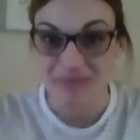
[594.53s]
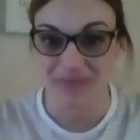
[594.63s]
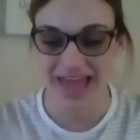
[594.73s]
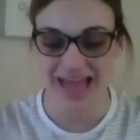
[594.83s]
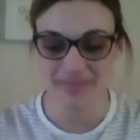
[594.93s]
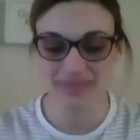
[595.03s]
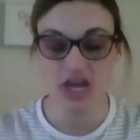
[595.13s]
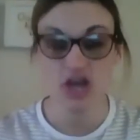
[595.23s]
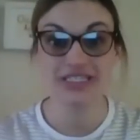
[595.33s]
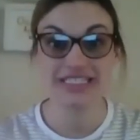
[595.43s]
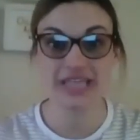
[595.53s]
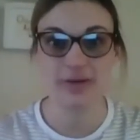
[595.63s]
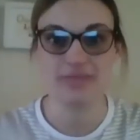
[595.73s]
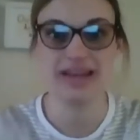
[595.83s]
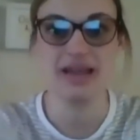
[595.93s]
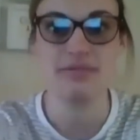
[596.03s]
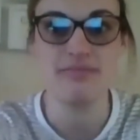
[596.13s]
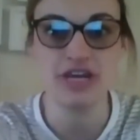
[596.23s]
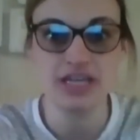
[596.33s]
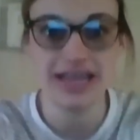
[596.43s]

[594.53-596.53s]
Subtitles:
Okay, so let me bring you